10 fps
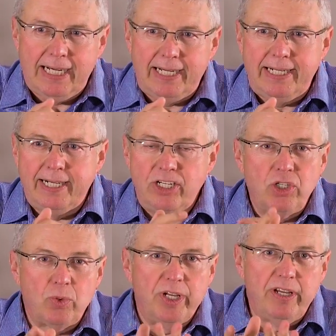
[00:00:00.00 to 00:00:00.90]
And I
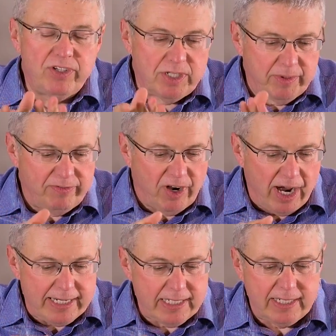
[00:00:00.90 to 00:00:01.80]
just want to give some
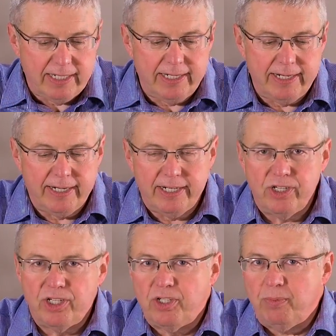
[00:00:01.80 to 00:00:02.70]
advice and
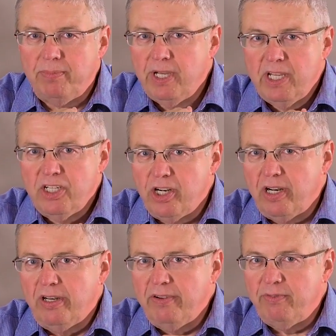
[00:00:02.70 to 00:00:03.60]
just some
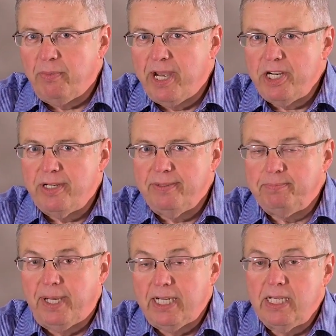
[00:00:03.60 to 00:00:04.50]
general information,
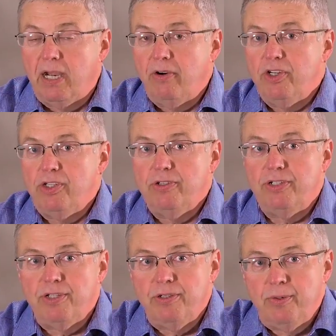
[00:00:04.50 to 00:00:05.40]
but encourage you
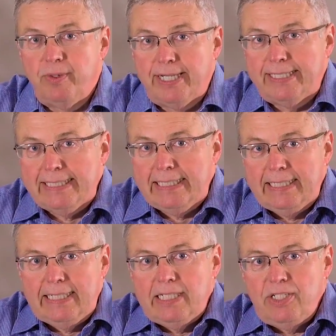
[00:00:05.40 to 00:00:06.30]
to
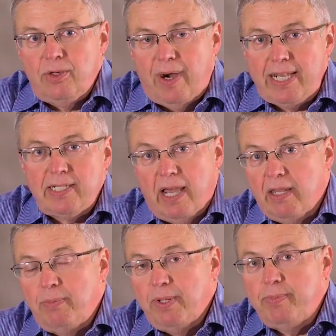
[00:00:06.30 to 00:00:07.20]
ask
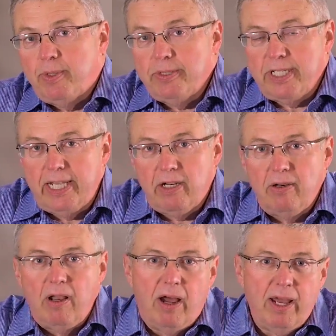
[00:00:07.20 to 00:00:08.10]
other people, to get
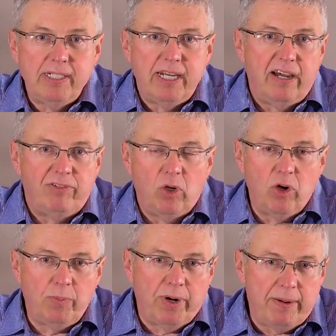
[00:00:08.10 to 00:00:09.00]
online, to have a
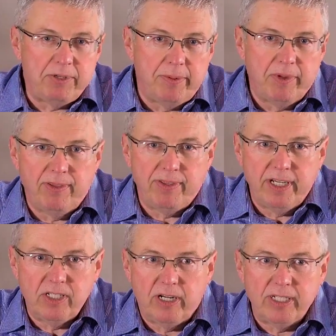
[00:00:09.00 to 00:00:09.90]
look. Perhaps some of the
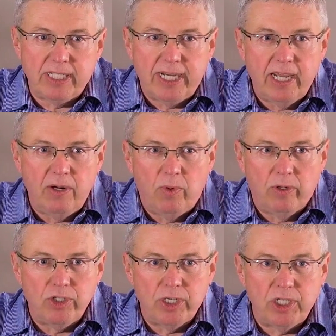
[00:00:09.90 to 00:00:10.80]
things I'll say
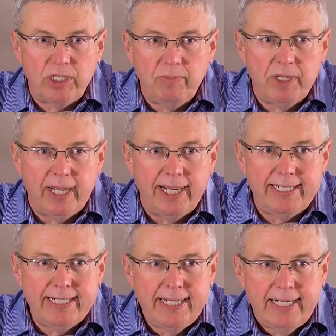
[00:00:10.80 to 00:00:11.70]
will just stimulate